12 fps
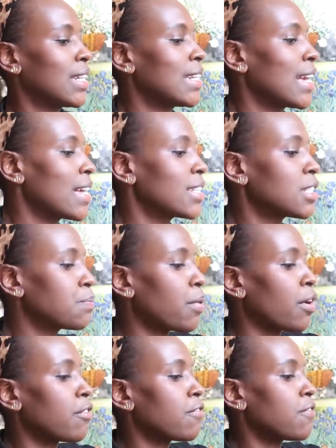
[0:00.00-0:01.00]
des
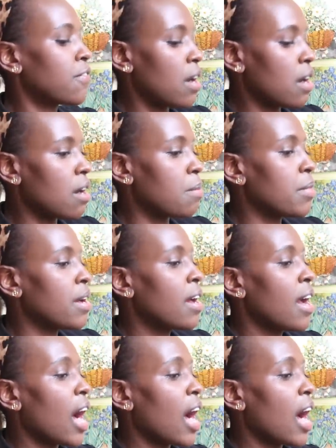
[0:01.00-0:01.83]
Parfums.